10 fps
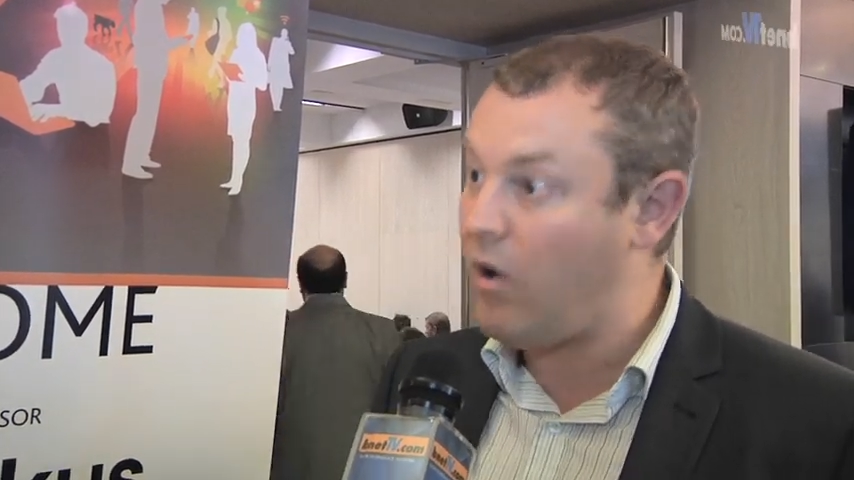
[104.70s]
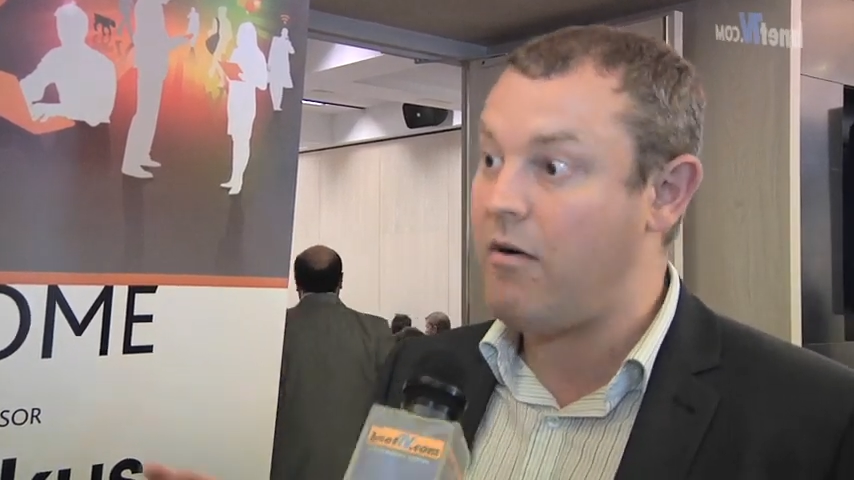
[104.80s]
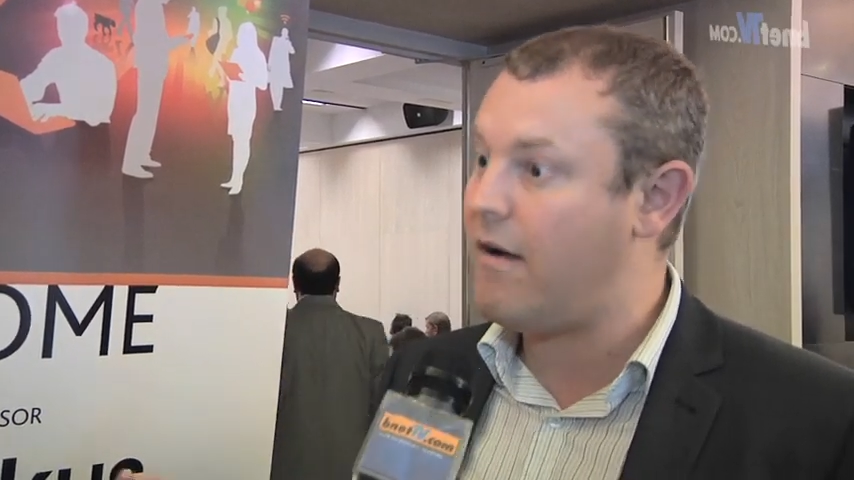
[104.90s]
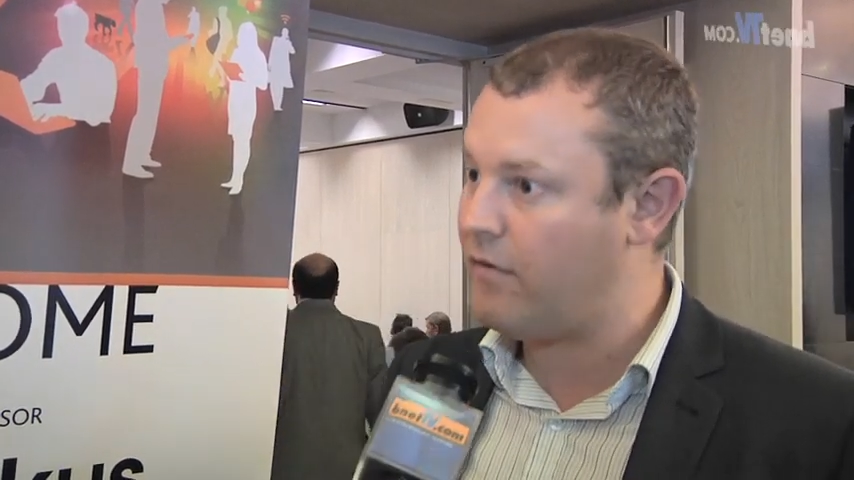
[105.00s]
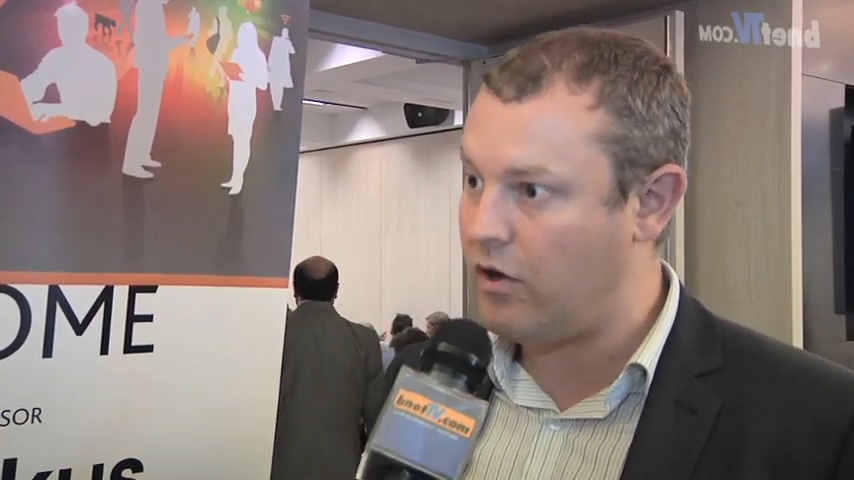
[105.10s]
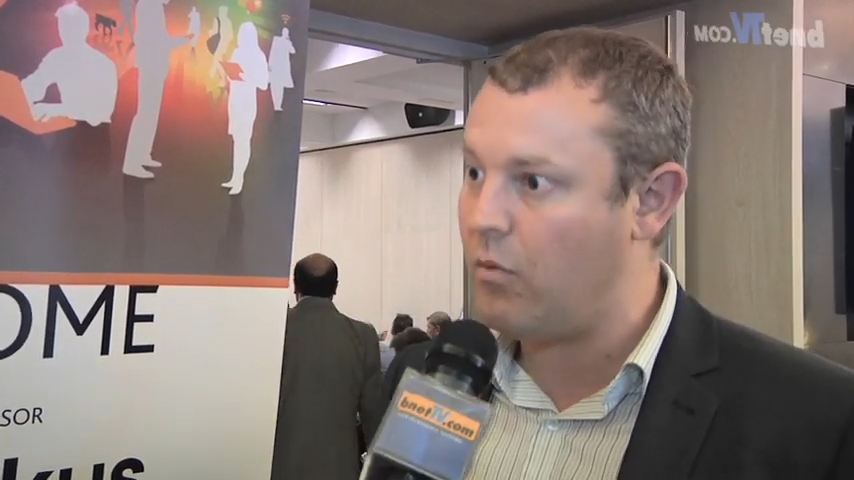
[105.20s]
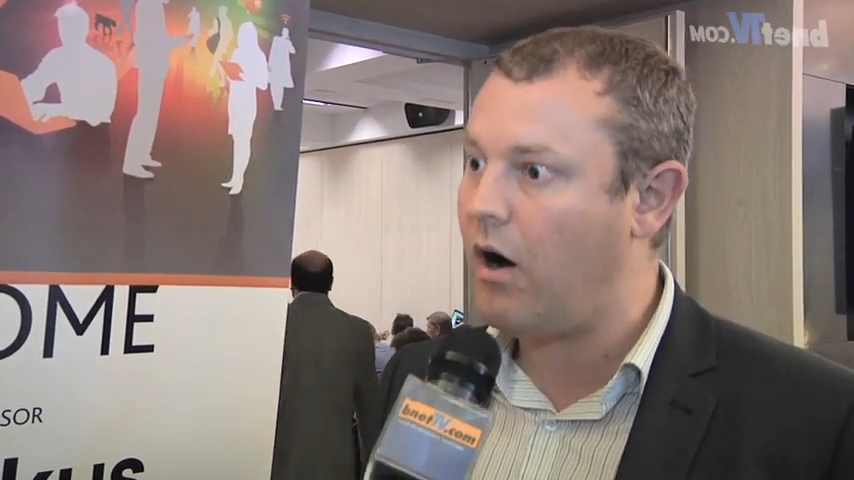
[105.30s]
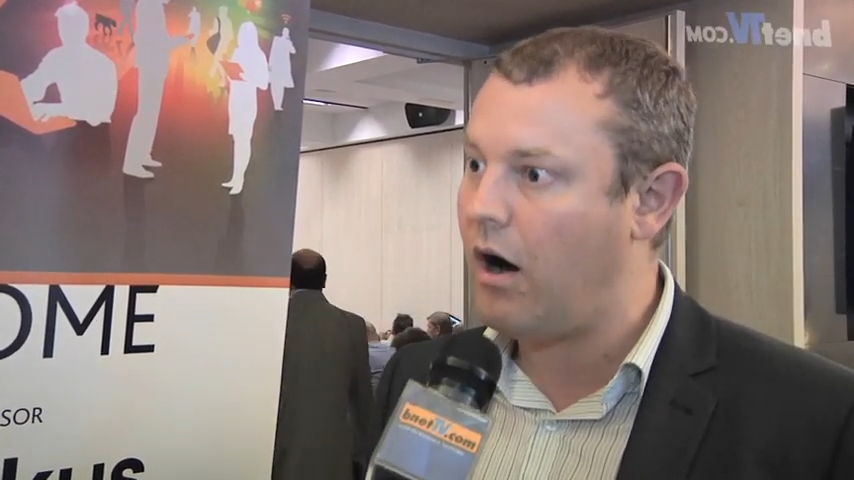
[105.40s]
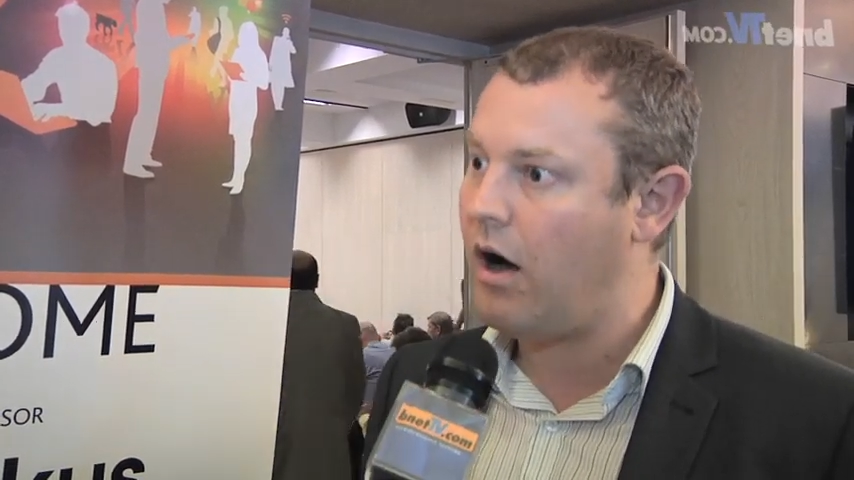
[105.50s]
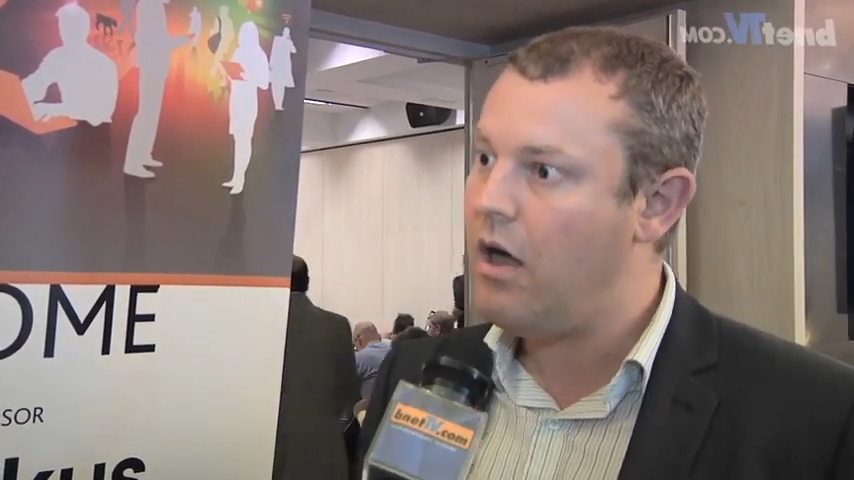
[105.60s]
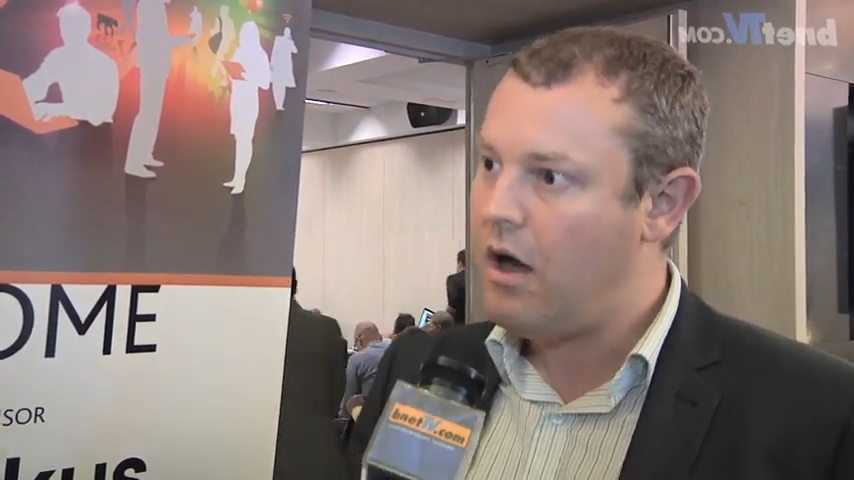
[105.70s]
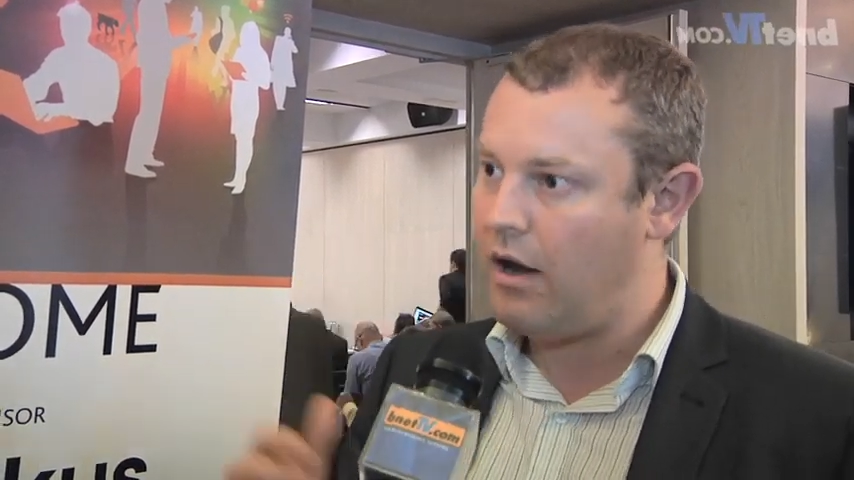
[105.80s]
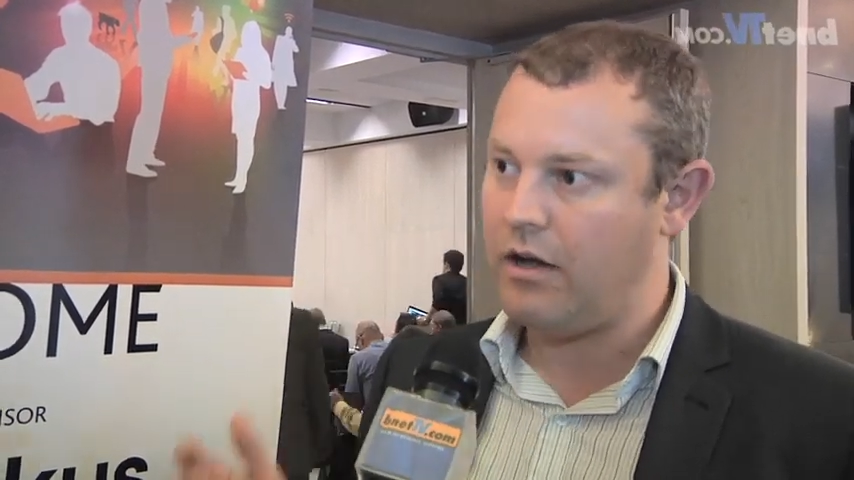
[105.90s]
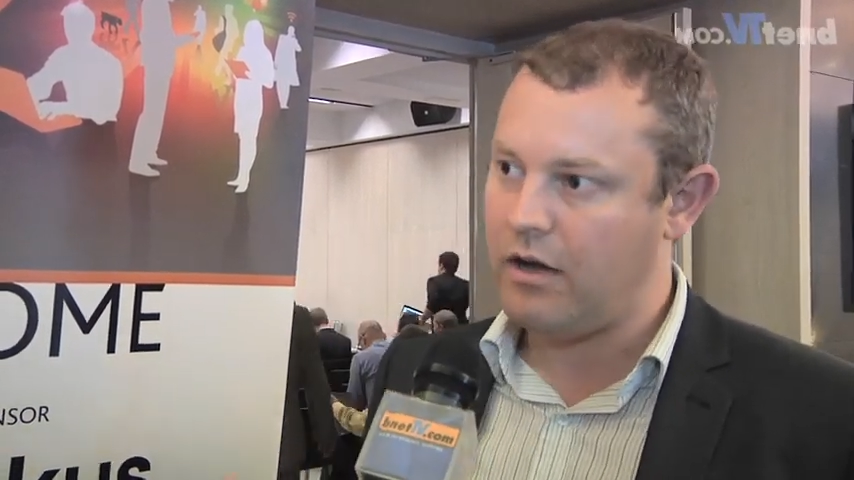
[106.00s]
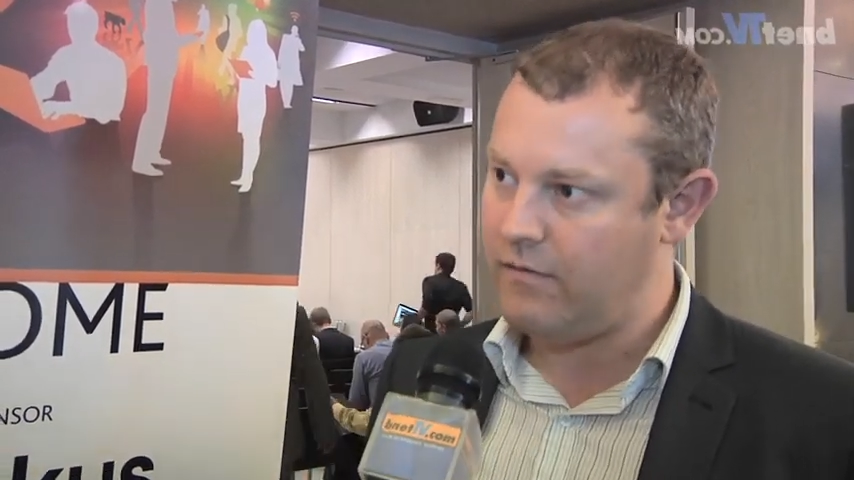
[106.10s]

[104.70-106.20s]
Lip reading: wherever you are, and it